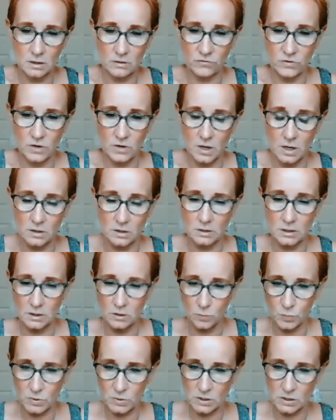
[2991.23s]
If not, I'll
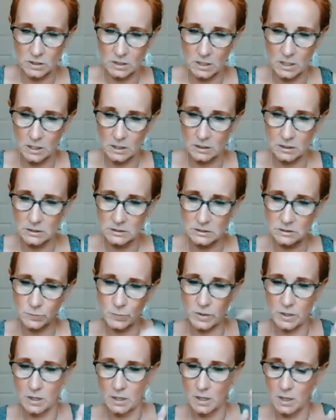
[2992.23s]
let you pick the necklace,
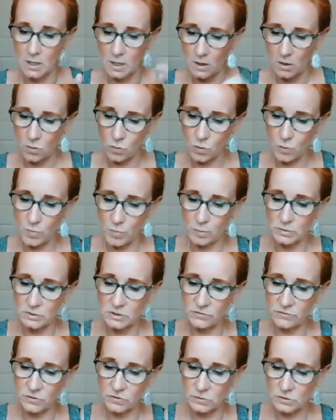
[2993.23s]
but or
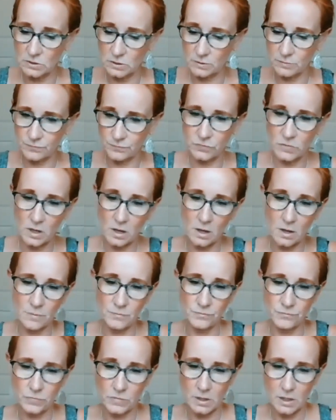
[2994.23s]
bubble diffuser. Okay.